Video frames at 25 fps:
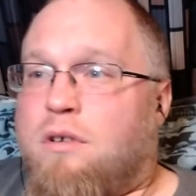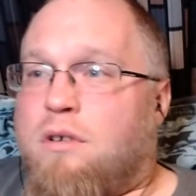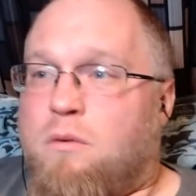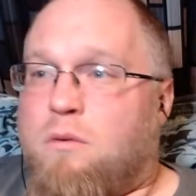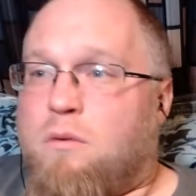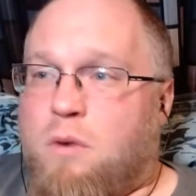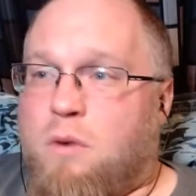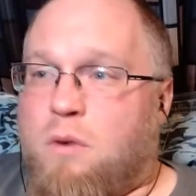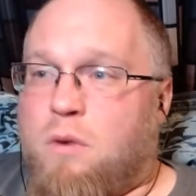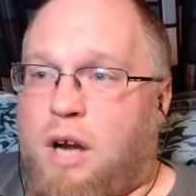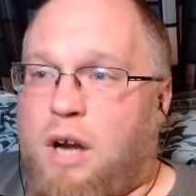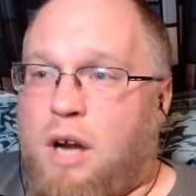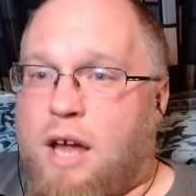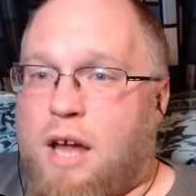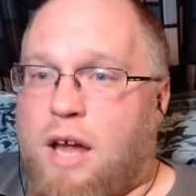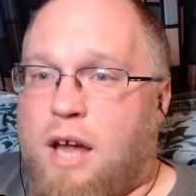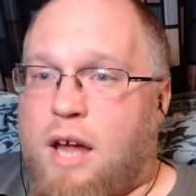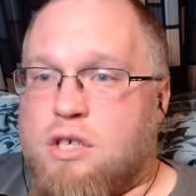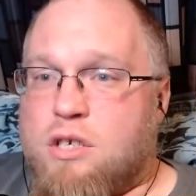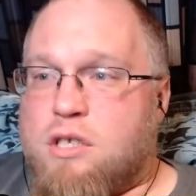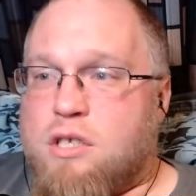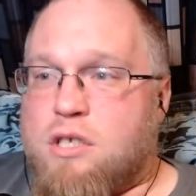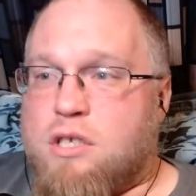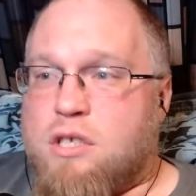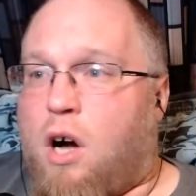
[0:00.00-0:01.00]
we're
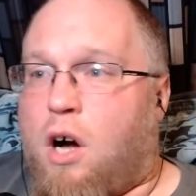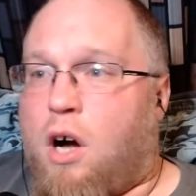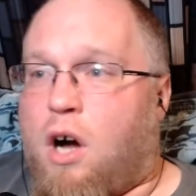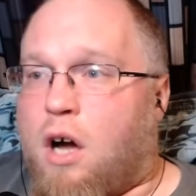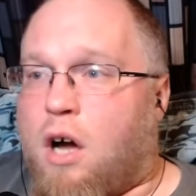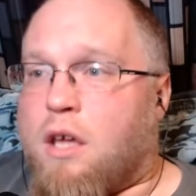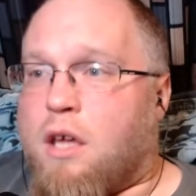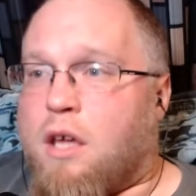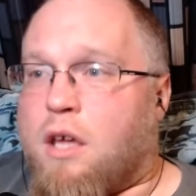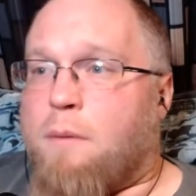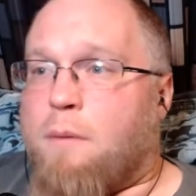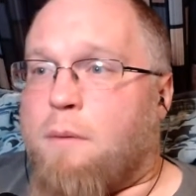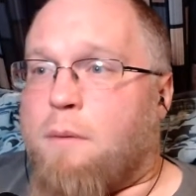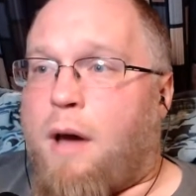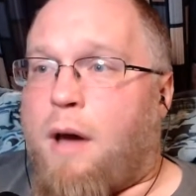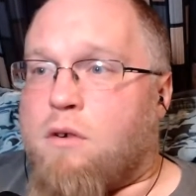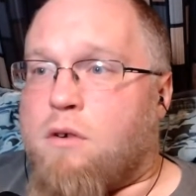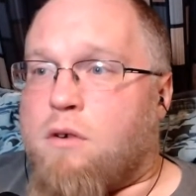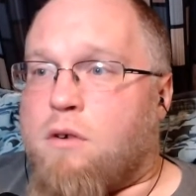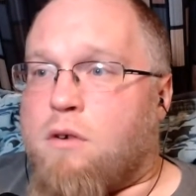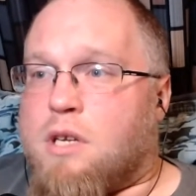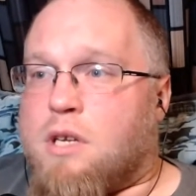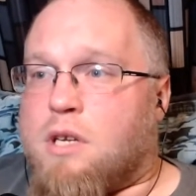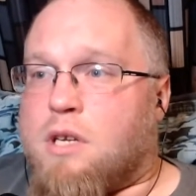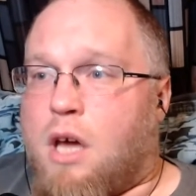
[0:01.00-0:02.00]
actually talking
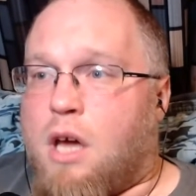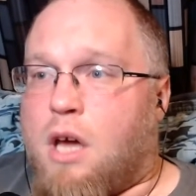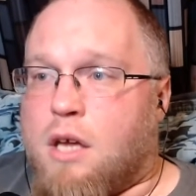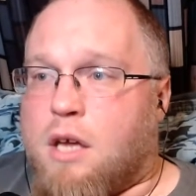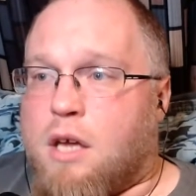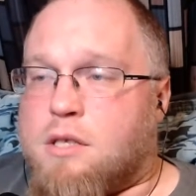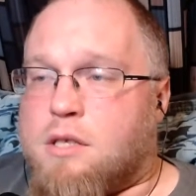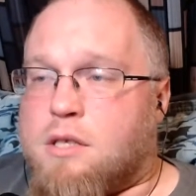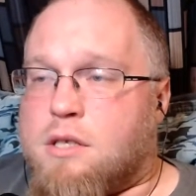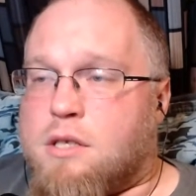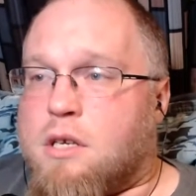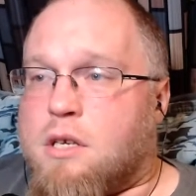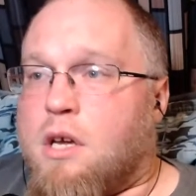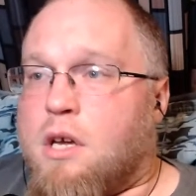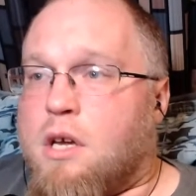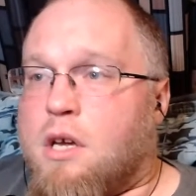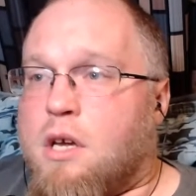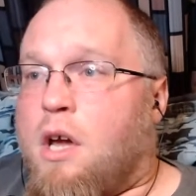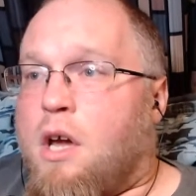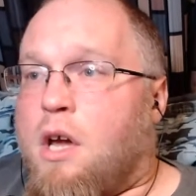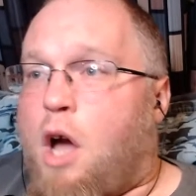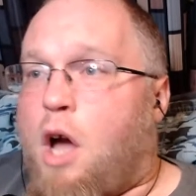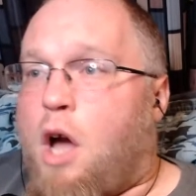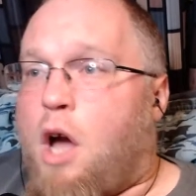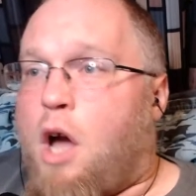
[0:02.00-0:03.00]
about tonight
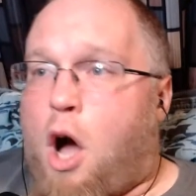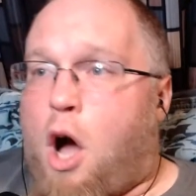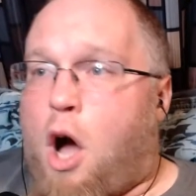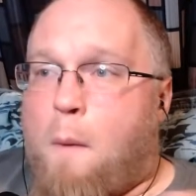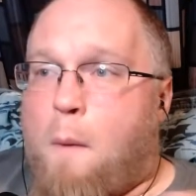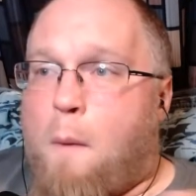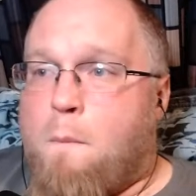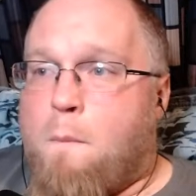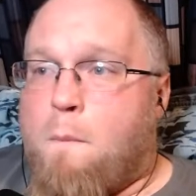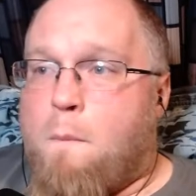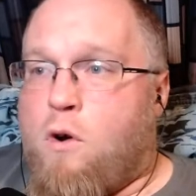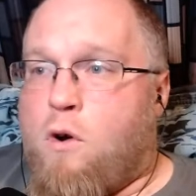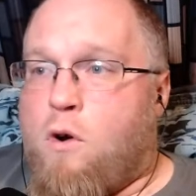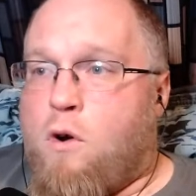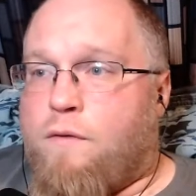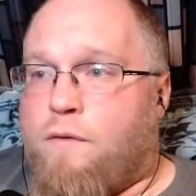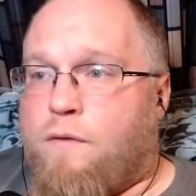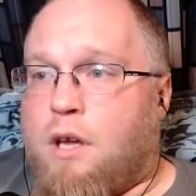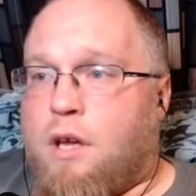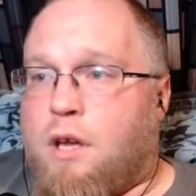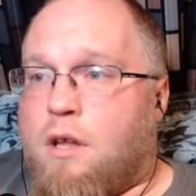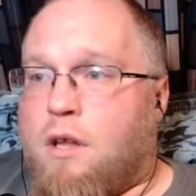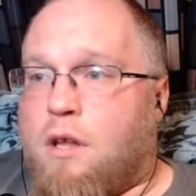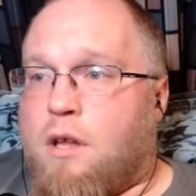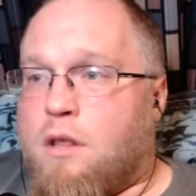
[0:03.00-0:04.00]
a
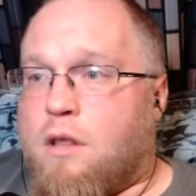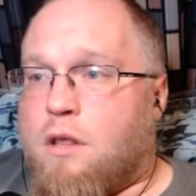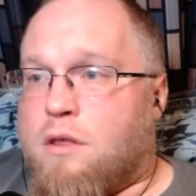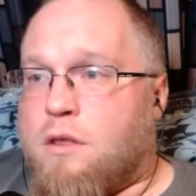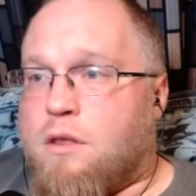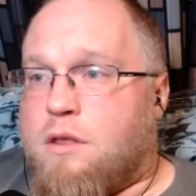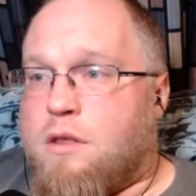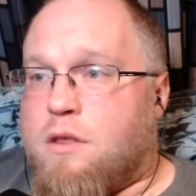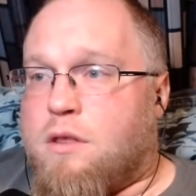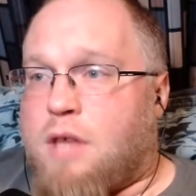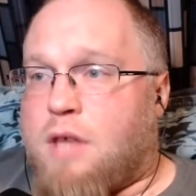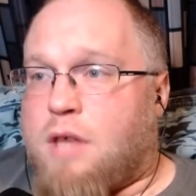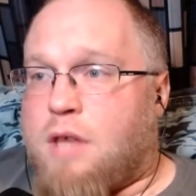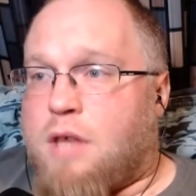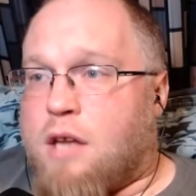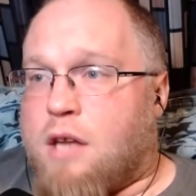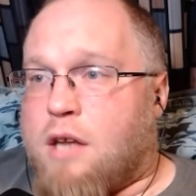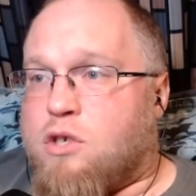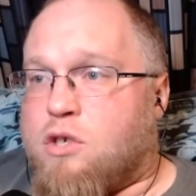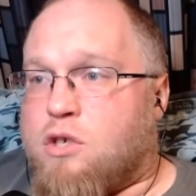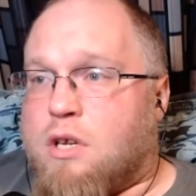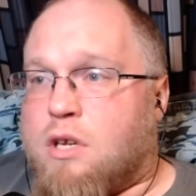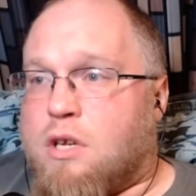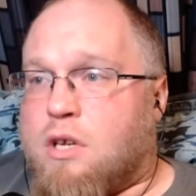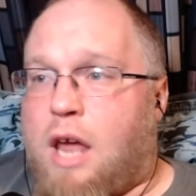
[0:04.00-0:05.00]
movie that
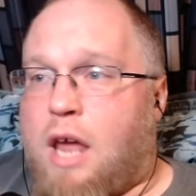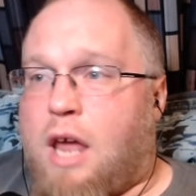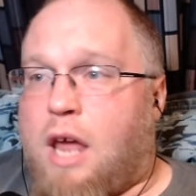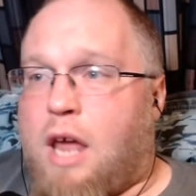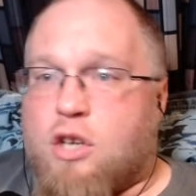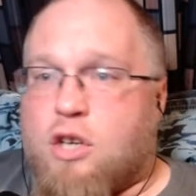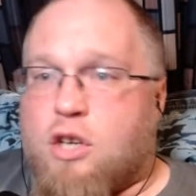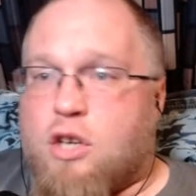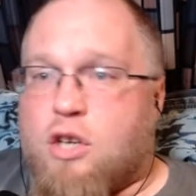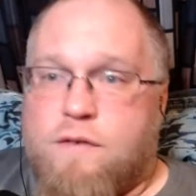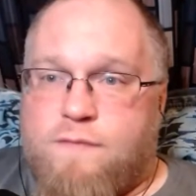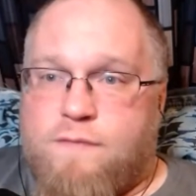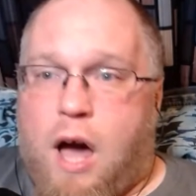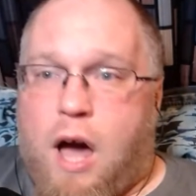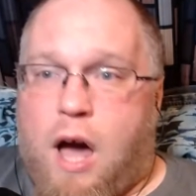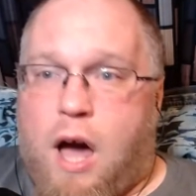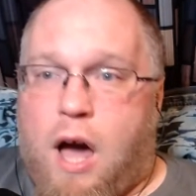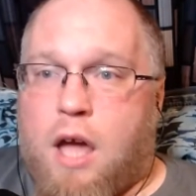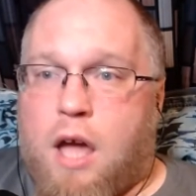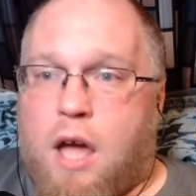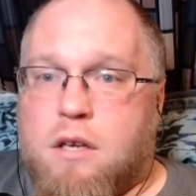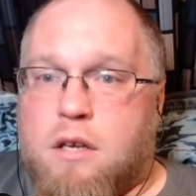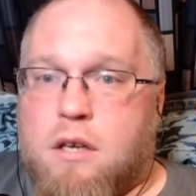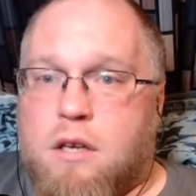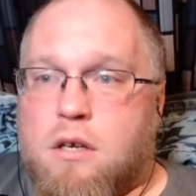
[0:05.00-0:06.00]
you can actually
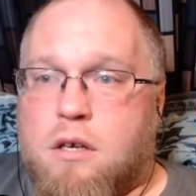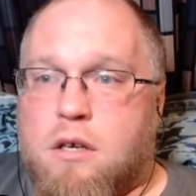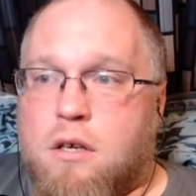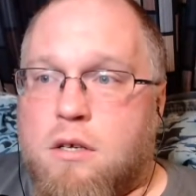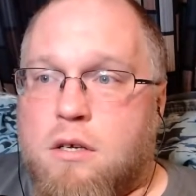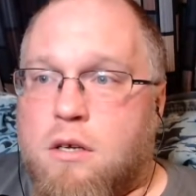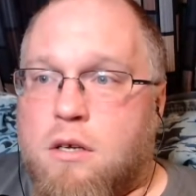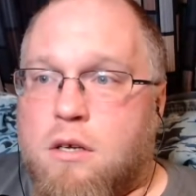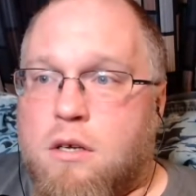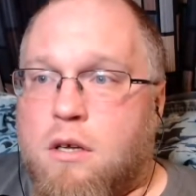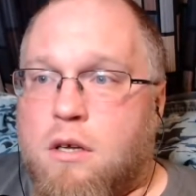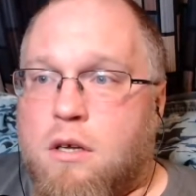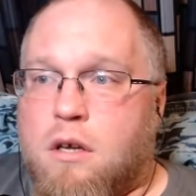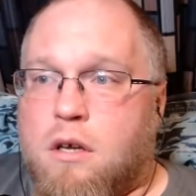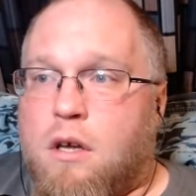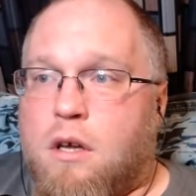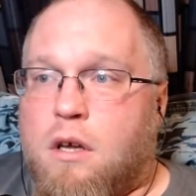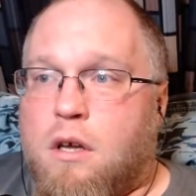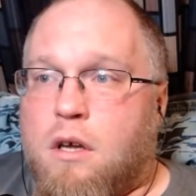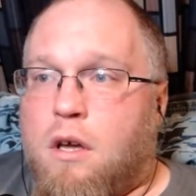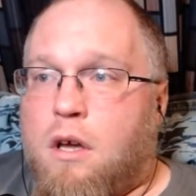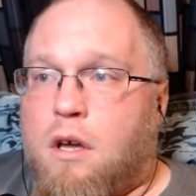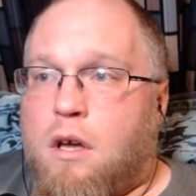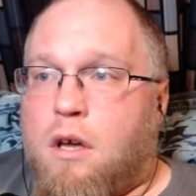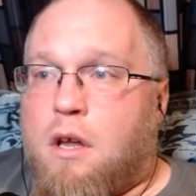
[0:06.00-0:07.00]
find
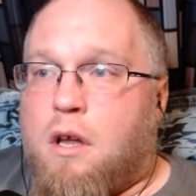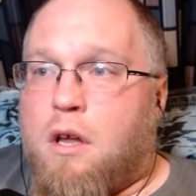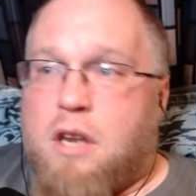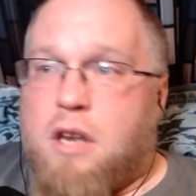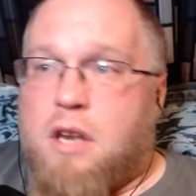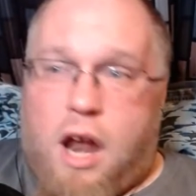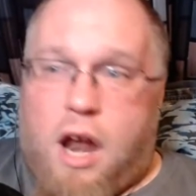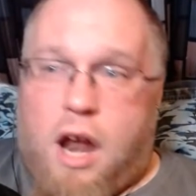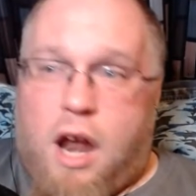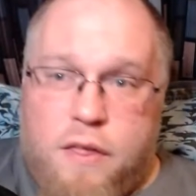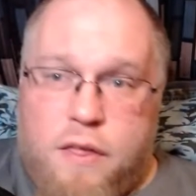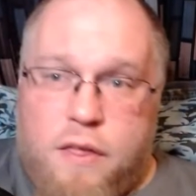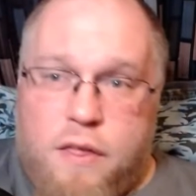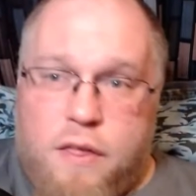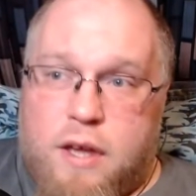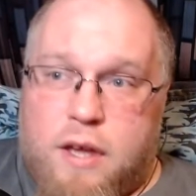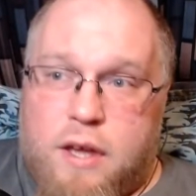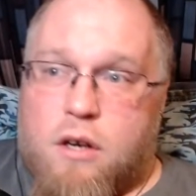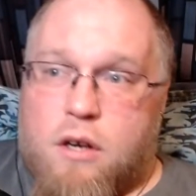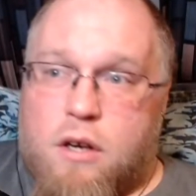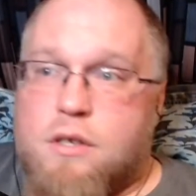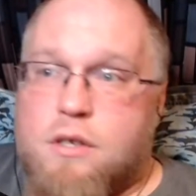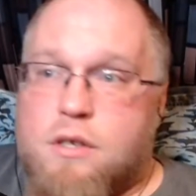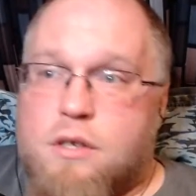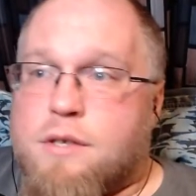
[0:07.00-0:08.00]
not in
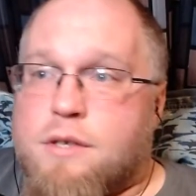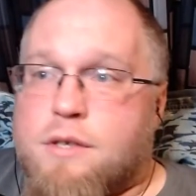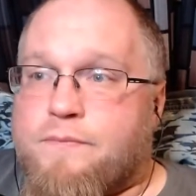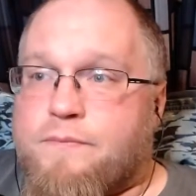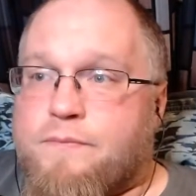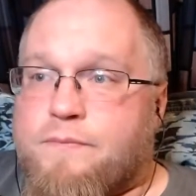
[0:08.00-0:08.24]
theaters,